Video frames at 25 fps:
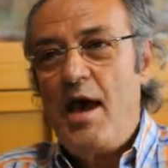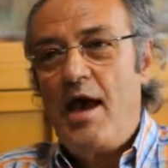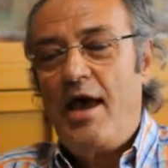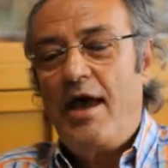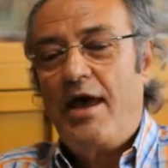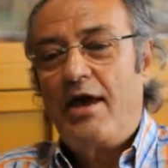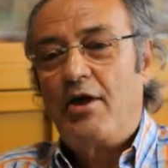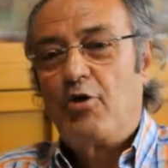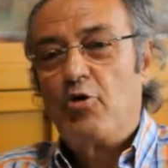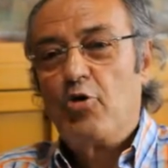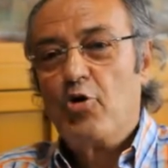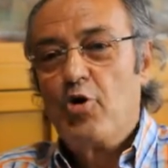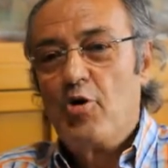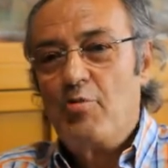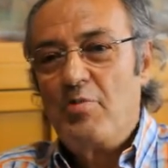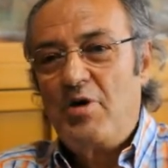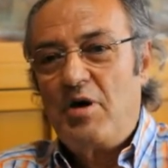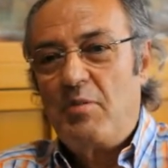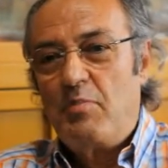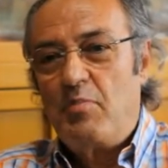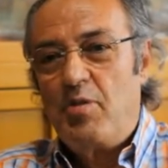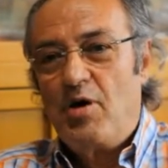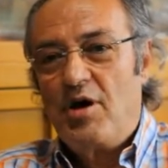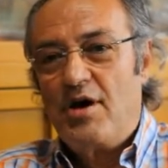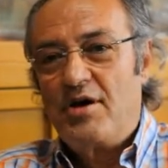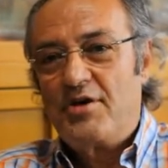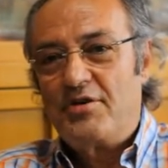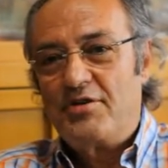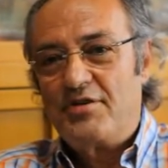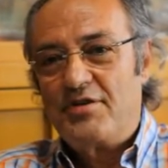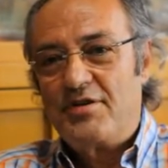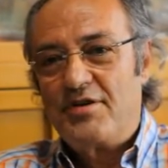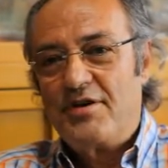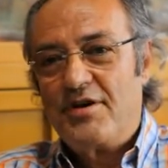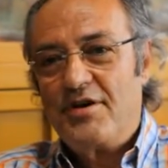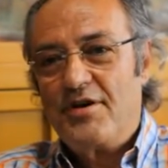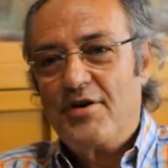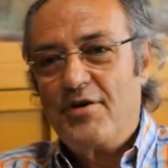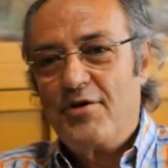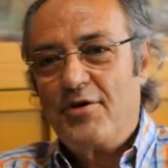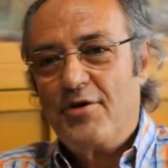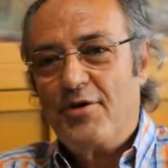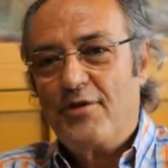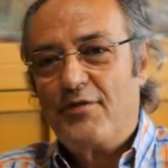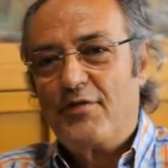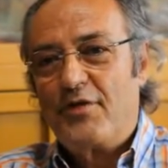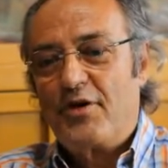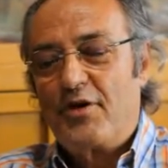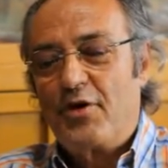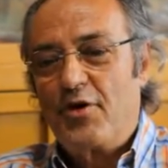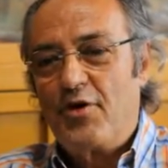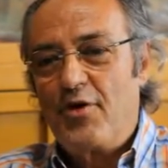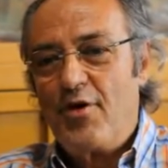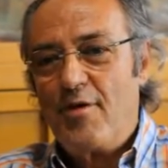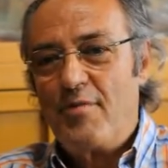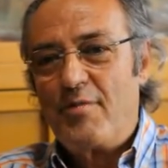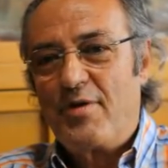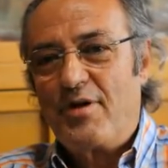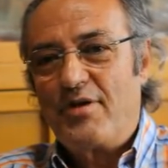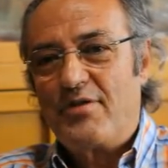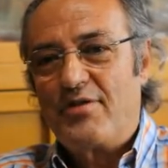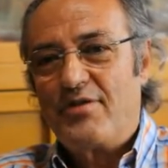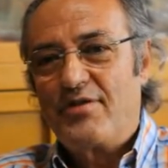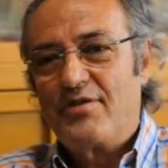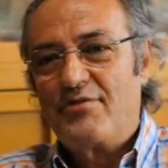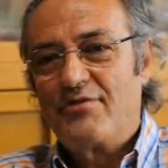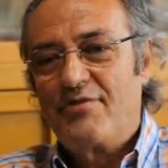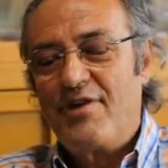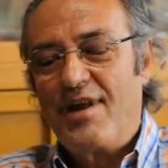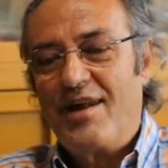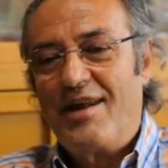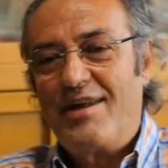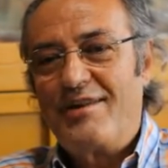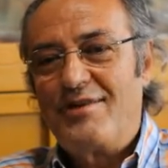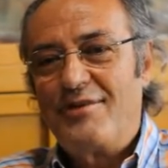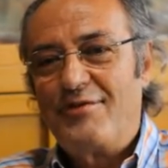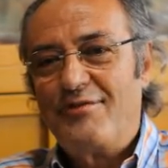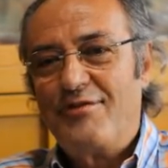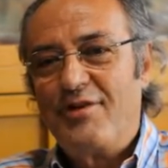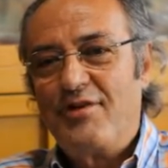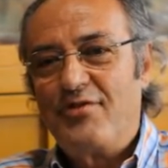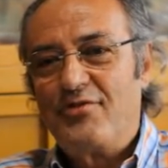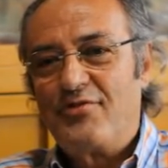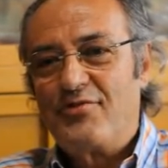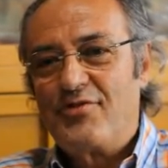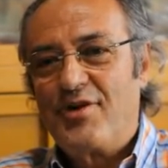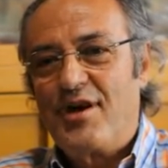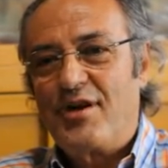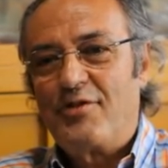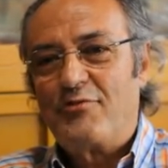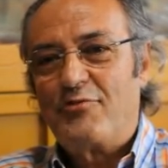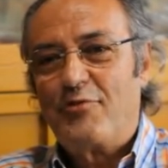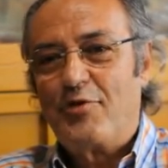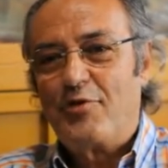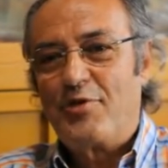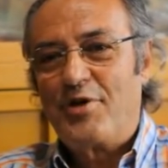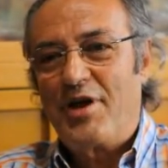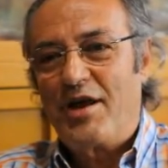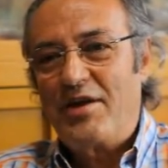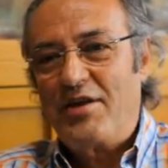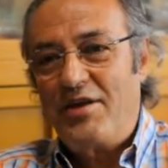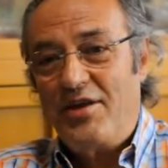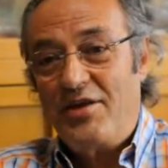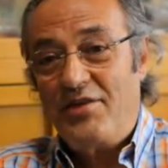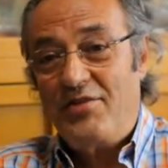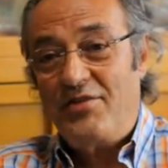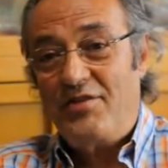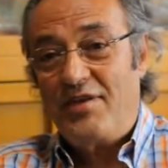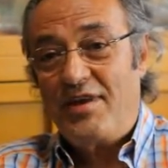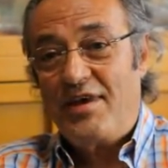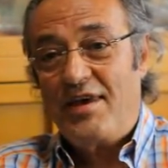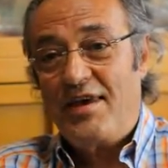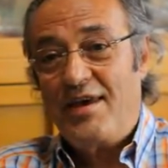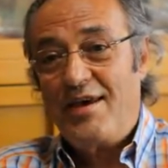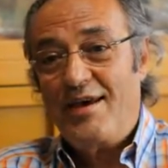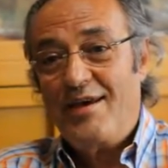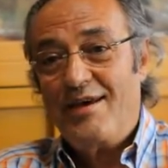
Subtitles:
economic part of economics is relatively straightforward and easy.